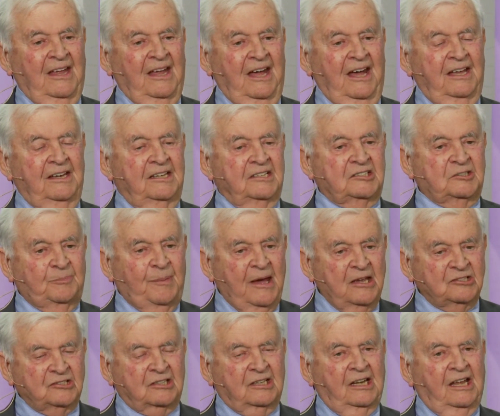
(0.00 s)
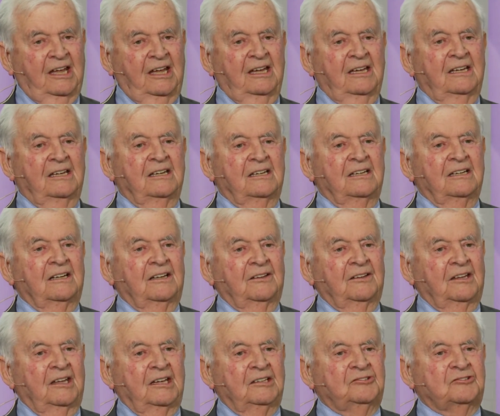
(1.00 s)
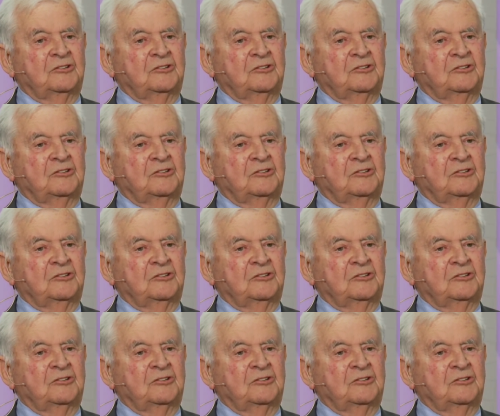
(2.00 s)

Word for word: And especially the